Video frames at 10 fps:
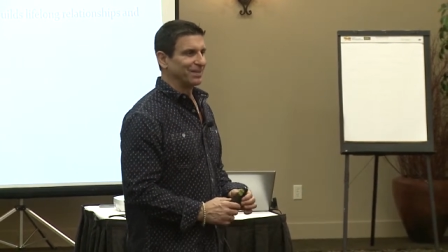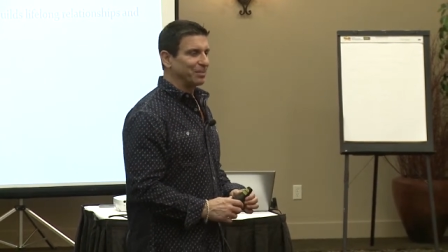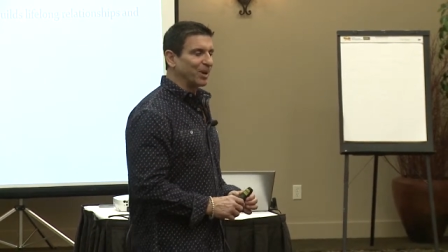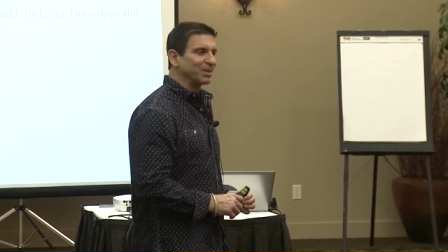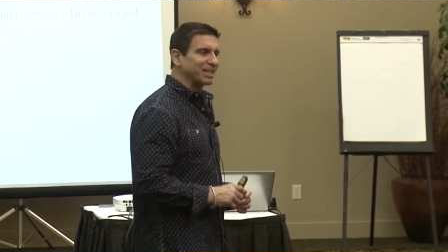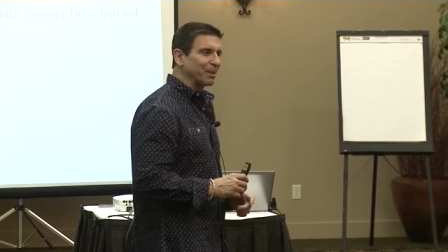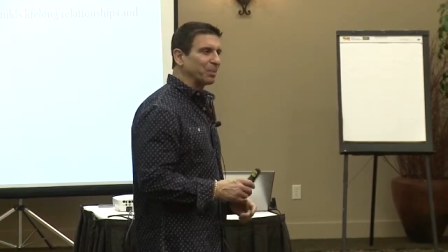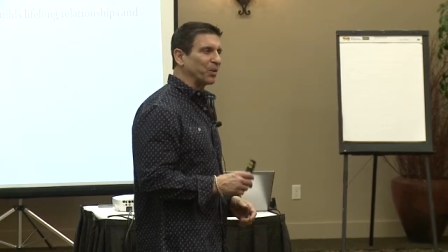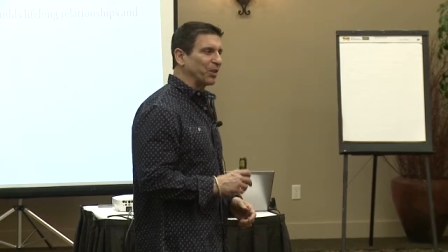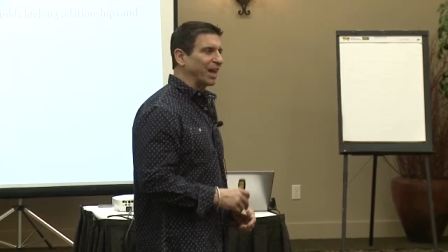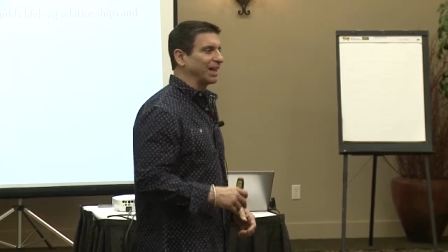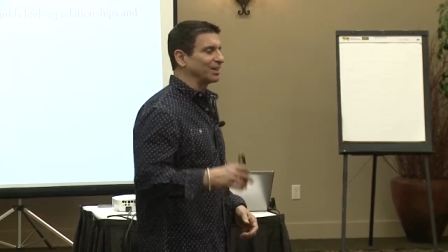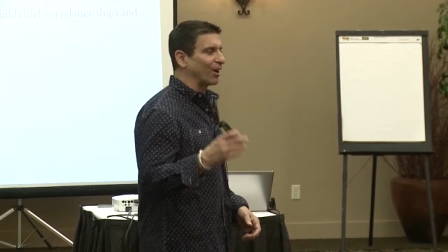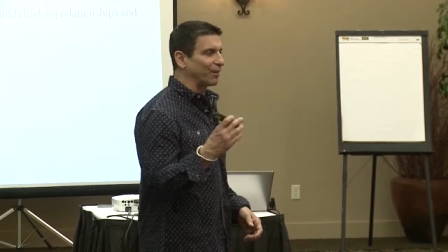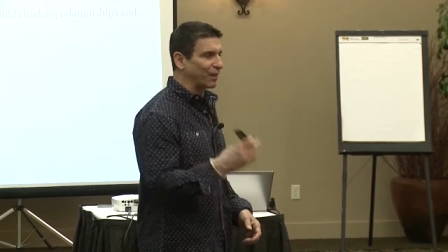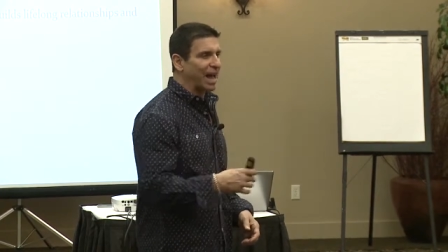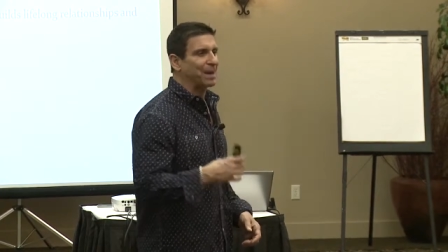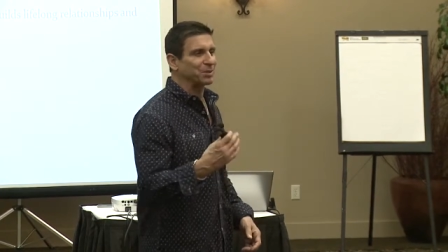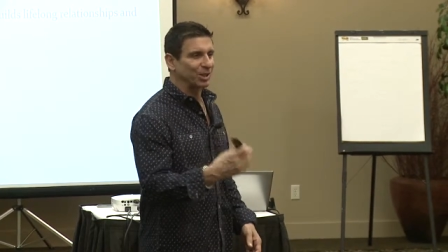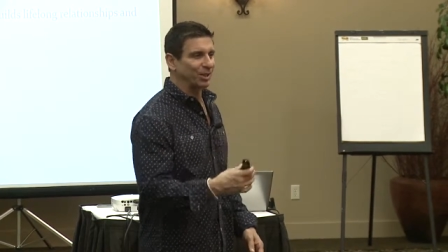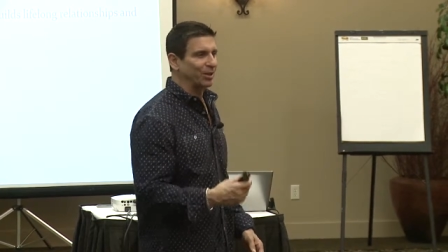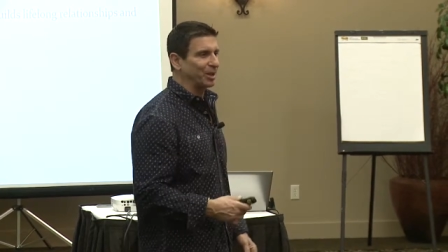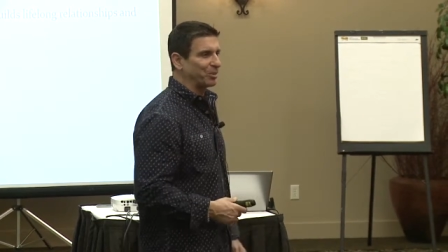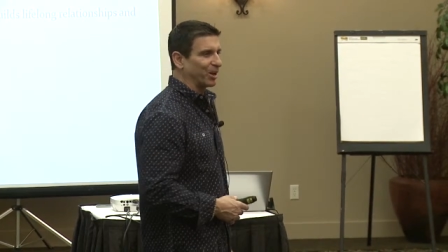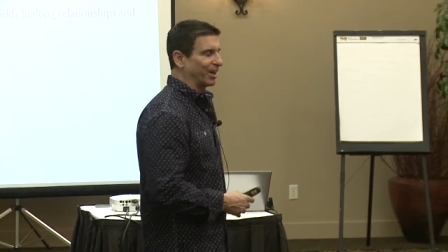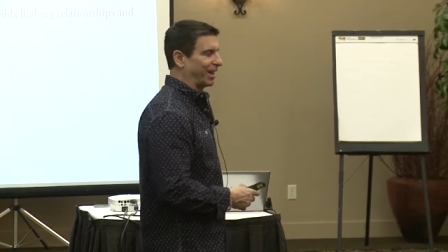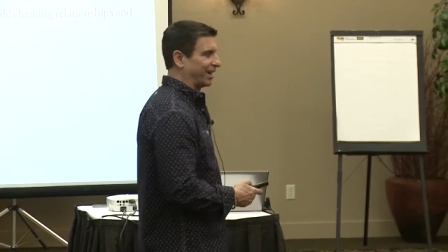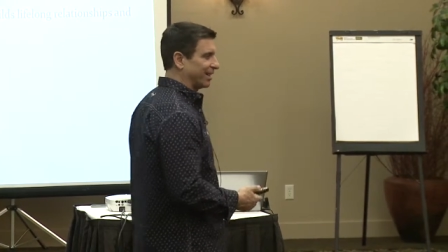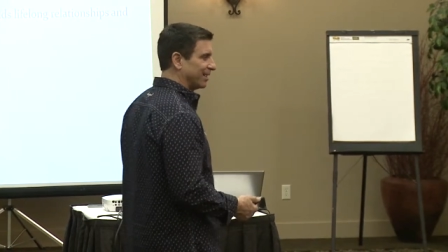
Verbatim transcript: The most simple things are absolutely brilliant.